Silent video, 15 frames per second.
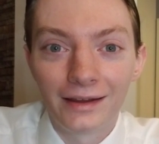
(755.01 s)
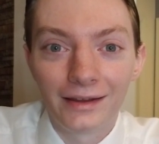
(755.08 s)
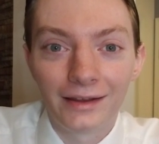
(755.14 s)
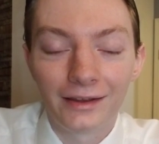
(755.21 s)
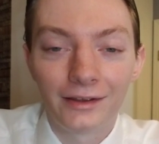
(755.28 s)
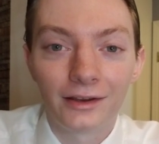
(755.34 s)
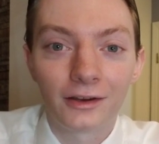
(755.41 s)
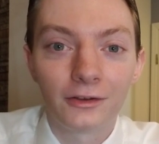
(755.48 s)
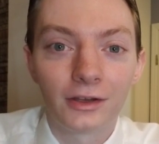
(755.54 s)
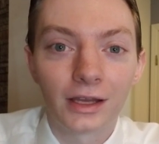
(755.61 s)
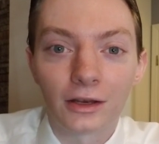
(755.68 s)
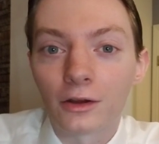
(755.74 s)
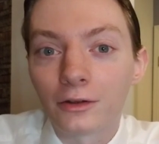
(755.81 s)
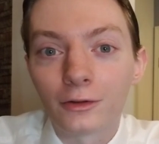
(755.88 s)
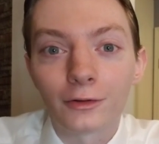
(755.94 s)
you know, you
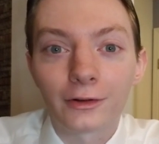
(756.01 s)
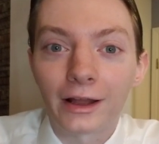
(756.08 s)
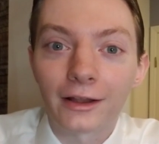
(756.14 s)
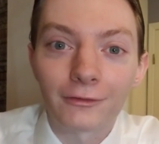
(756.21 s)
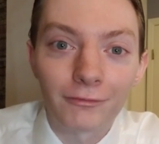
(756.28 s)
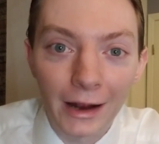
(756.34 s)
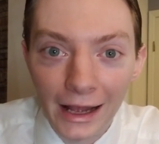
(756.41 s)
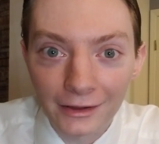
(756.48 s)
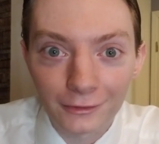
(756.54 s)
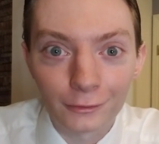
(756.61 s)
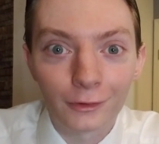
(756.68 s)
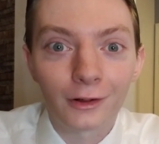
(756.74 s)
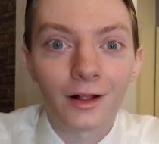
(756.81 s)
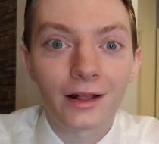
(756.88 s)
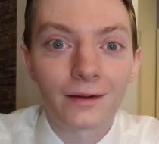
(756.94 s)
get, oh, you look like a rat, you
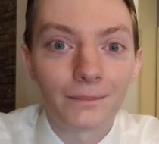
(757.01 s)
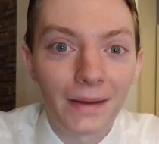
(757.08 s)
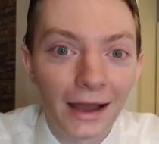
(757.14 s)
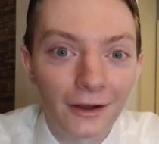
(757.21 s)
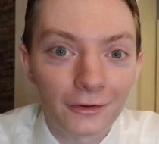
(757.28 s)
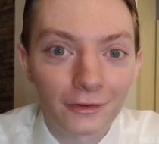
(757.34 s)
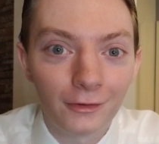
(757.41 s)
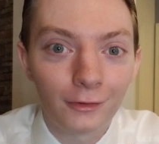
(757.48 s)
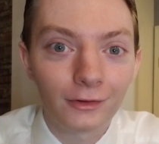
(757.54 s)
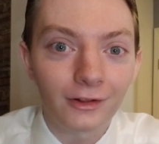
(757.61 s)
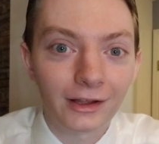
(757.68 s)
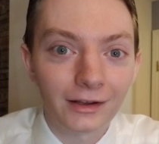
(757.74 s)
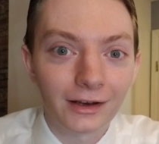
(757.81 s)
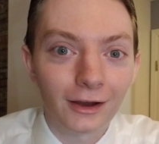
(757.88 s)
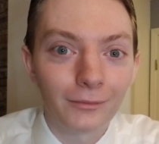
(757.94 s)
look like a mouse, you look
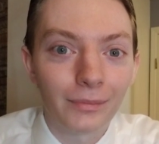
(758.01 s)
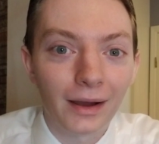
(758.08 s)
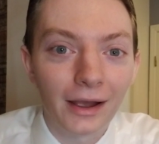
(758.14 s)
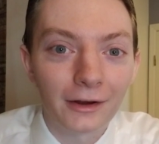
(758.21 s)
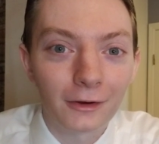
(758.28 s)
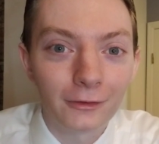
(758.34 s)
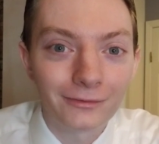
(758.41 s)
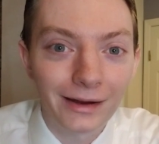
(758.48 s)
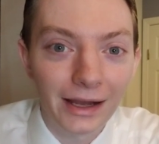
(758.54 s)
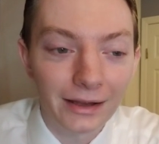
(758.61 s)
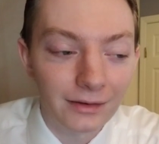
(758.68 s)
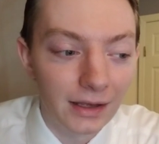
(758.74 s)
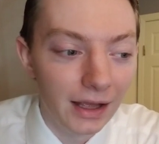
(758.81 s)
like an albino rat.